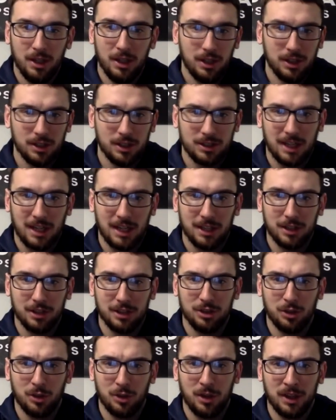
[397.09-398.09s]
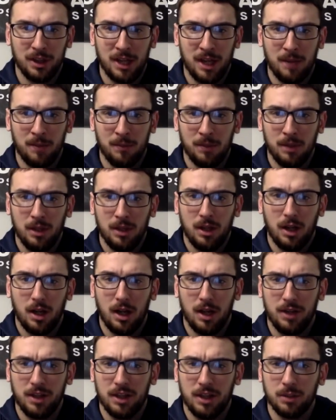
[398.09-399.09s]
You decided to join them.
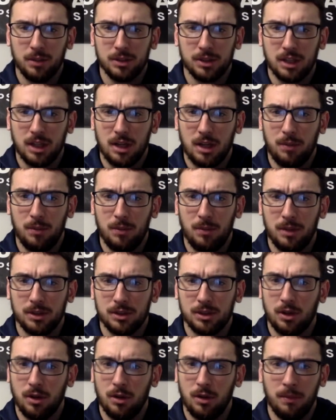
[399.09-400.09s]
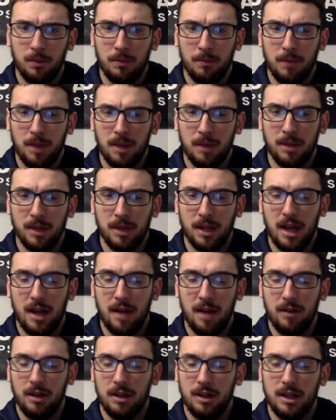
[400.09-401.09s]
I think it was a couple months ago, maybe
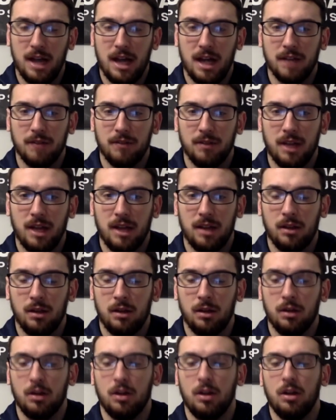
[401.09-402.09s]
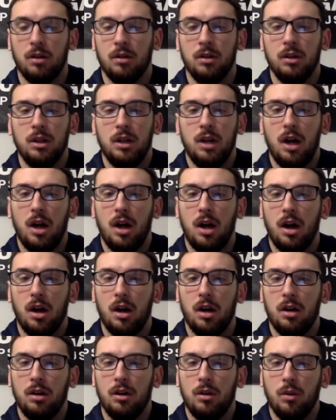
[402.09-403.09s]
not even that long ago.
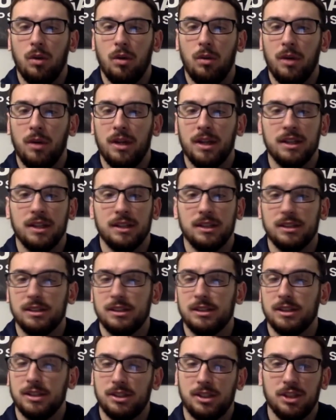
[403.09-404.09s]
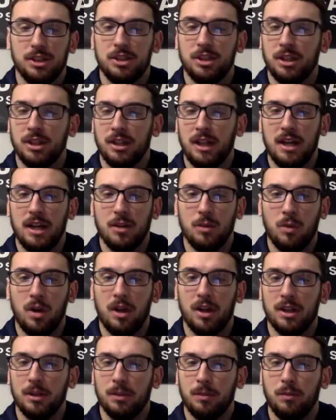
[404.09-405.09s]
What went into this decision that you
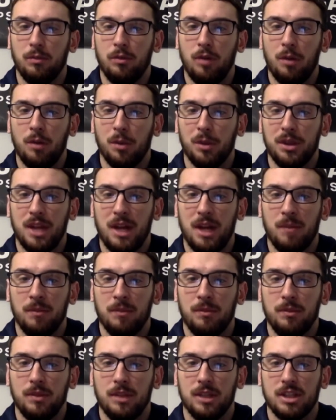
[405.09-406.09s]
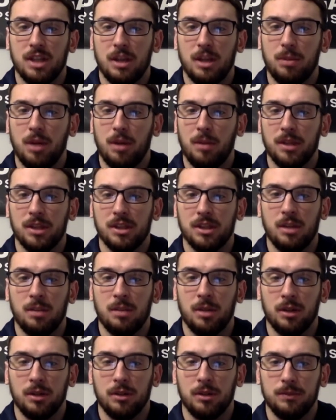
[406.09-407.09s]
wanted to run with them this upcoming
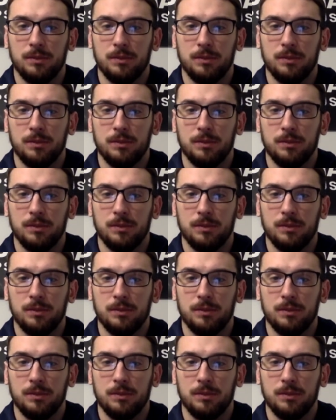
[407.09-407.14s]
summer?